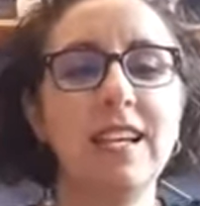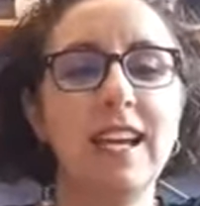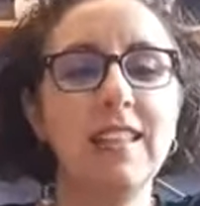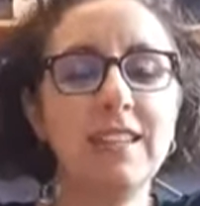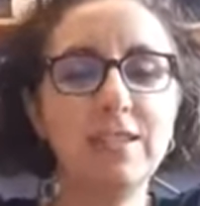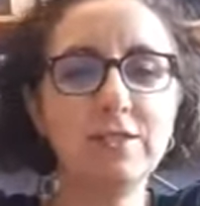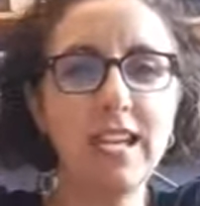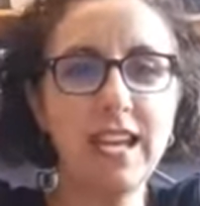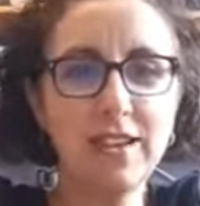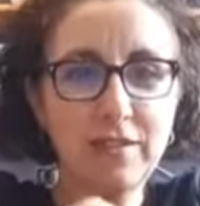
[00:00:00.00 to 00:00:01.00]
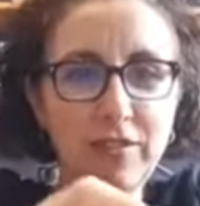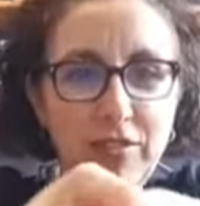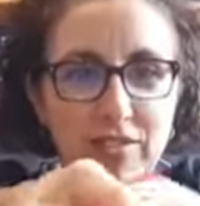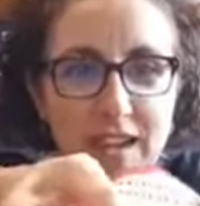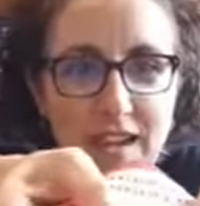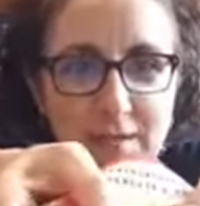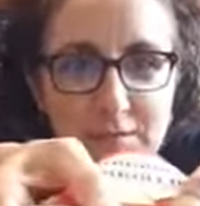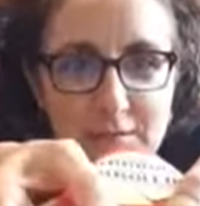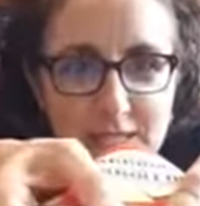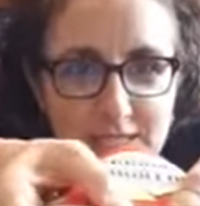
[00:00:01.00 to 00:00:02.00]
and then you take your
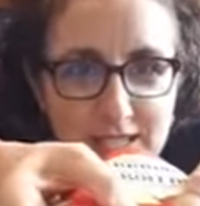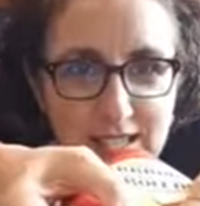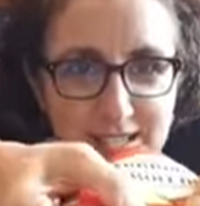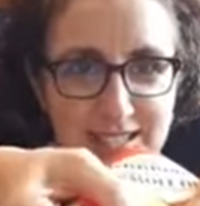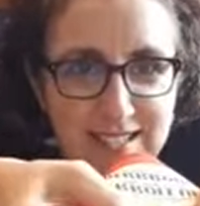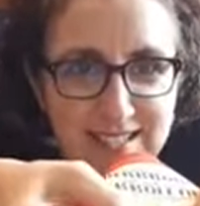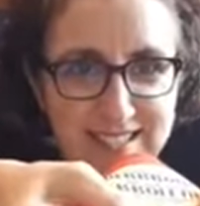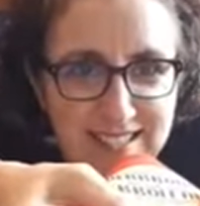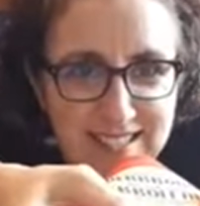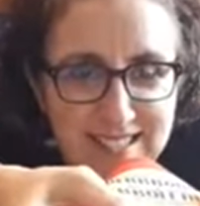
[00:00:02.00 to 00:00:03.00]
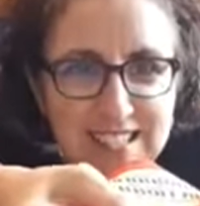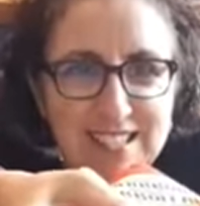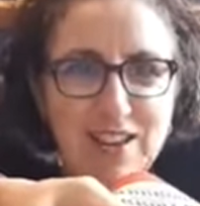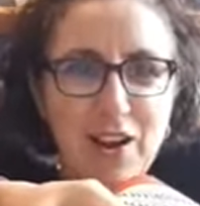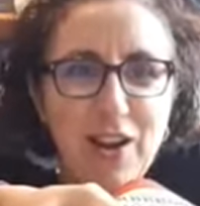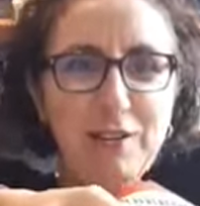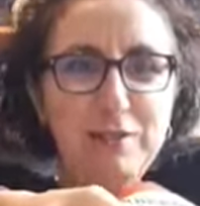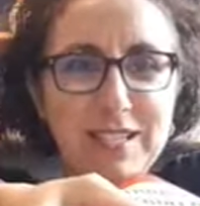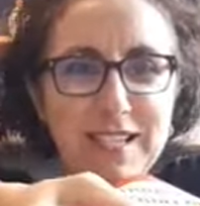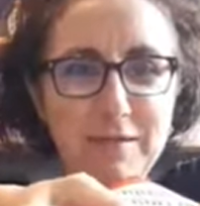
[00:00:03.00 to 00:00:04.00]
thumbs, this is an
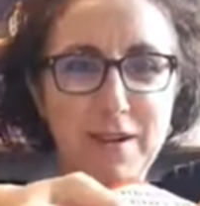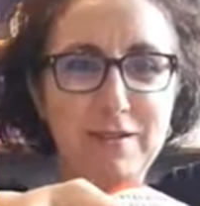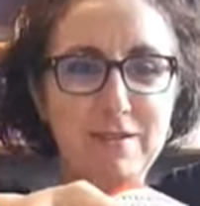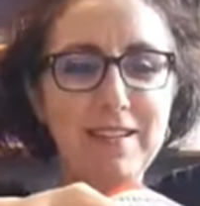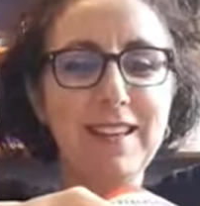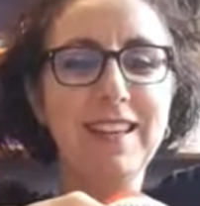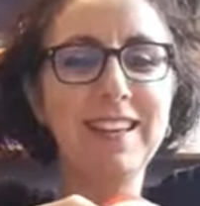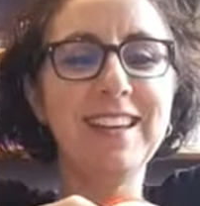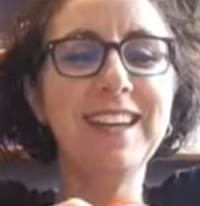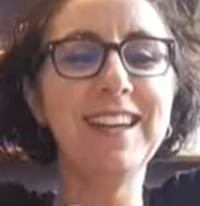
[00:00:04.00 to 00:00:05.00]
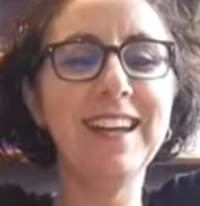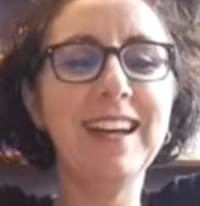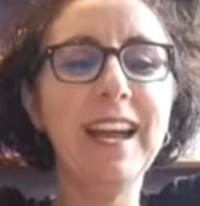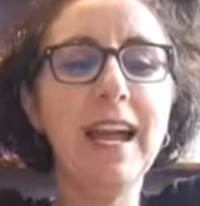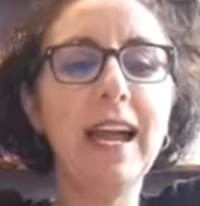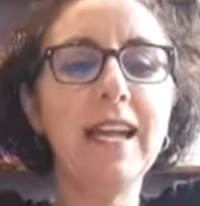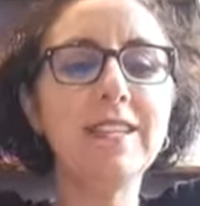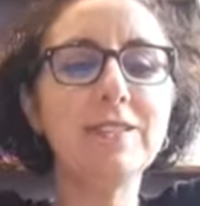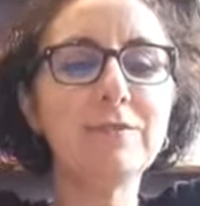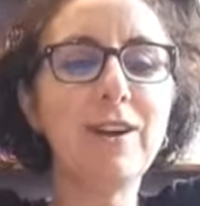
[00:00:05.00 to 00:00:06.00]
awkward demo, and
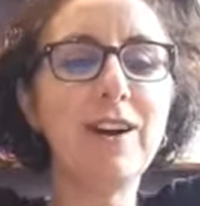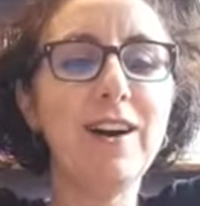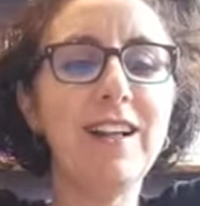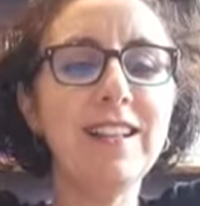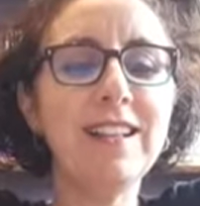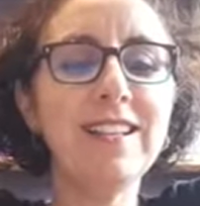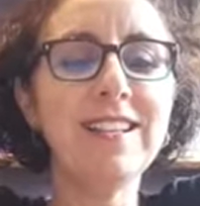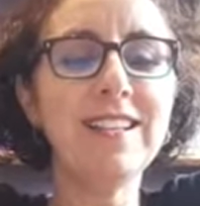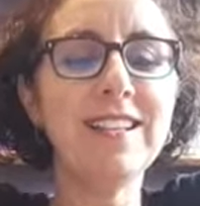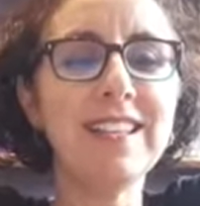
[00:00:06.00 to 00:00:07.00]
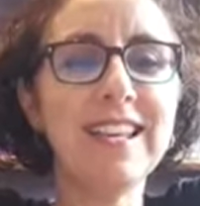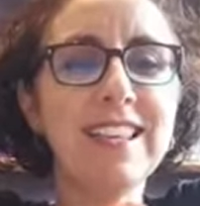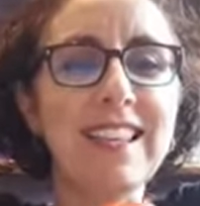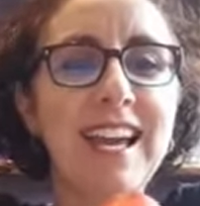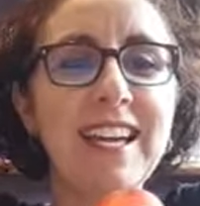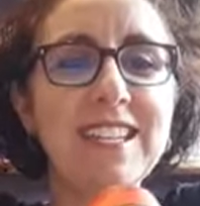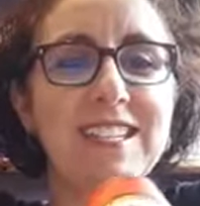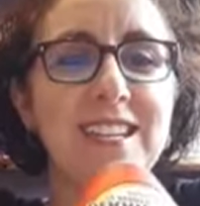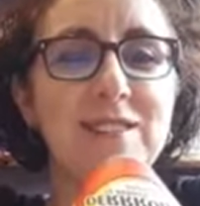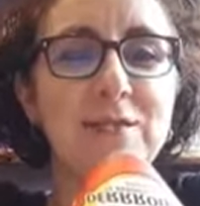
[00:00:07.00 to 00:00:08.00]
you roll like that. You
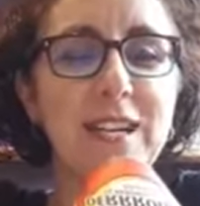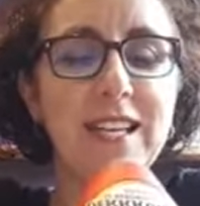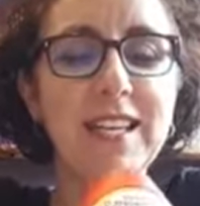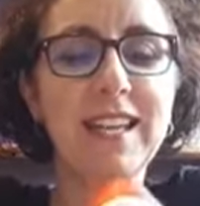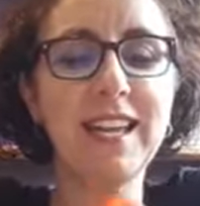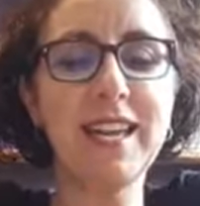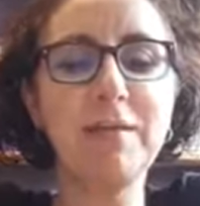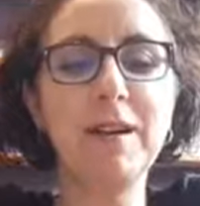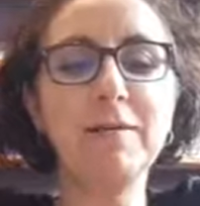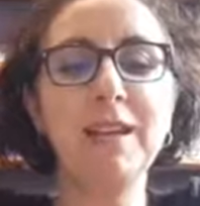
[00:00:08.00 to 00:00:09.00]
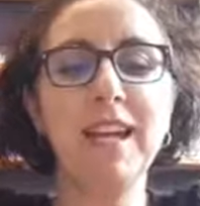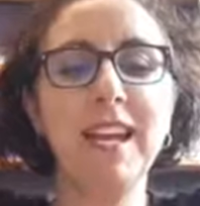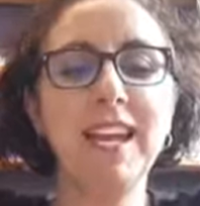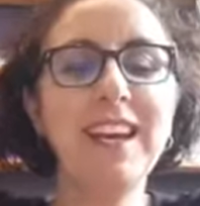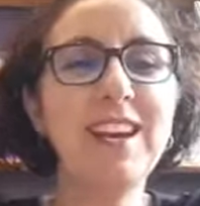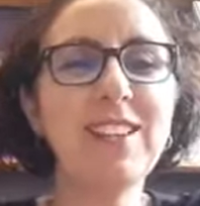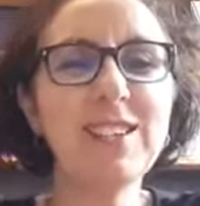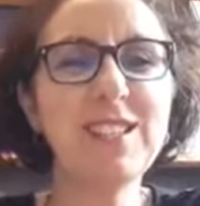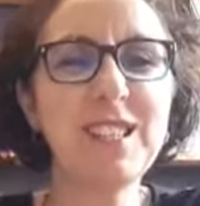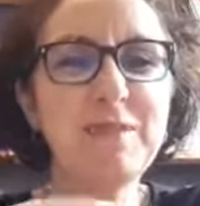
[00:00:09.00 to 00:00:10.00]
see how quickly that came up? And it
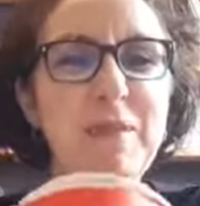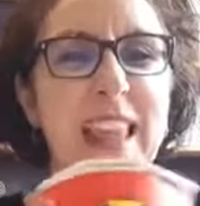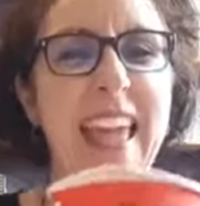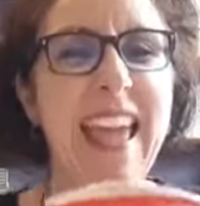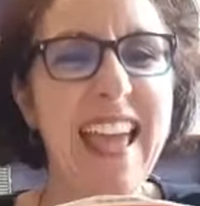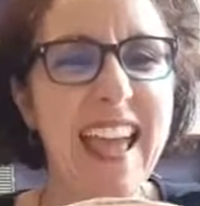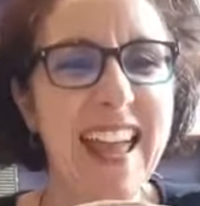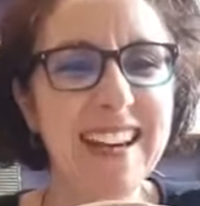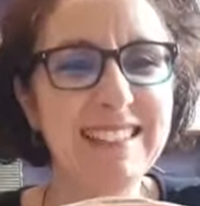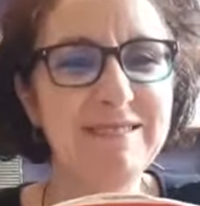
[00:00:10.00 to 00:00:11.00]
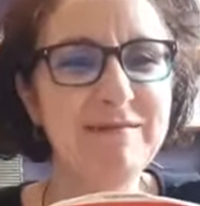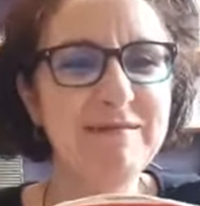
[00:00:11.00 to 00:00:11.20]
also says play again.